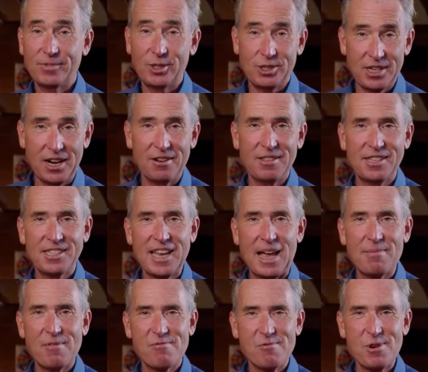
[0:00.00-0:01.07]
to share in this
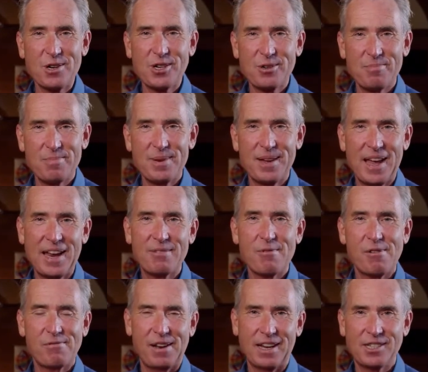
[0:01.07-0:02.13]
time of worship and
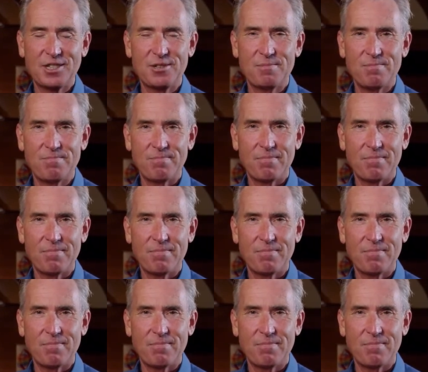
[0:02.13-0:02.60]
reflection.